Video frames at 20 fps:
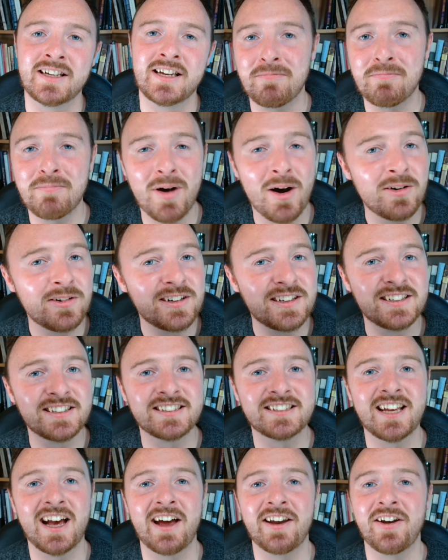
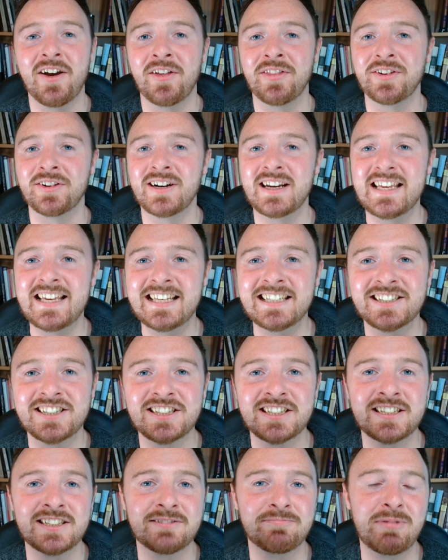monks and other
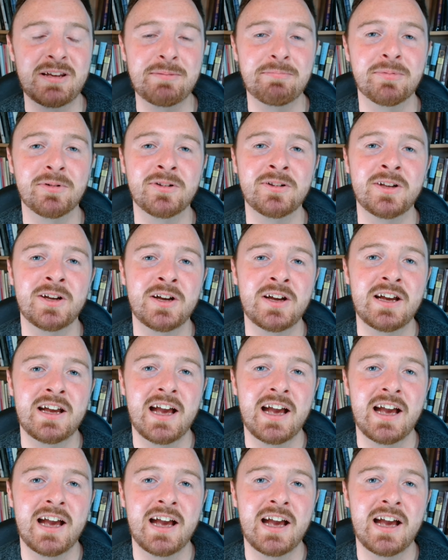ancient people